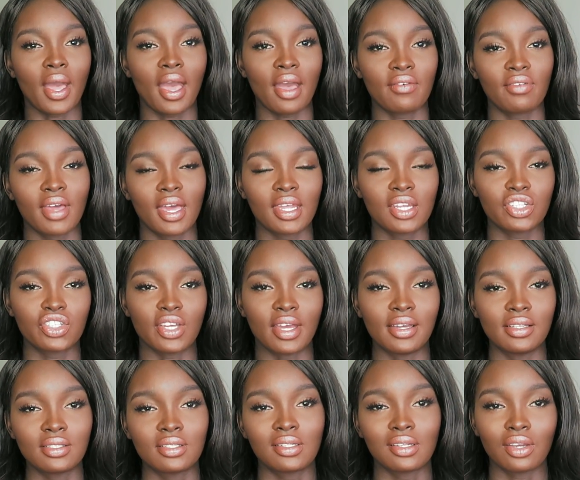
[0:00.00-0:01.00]
I haven't had a
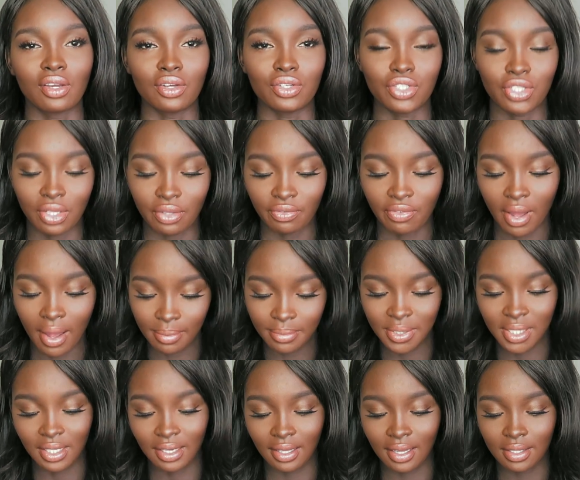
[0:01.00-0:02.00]
chance to go to the
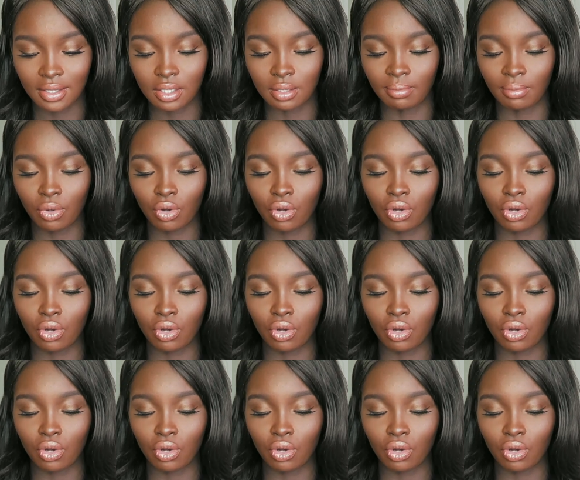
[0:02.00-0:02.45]
pharmacy to get some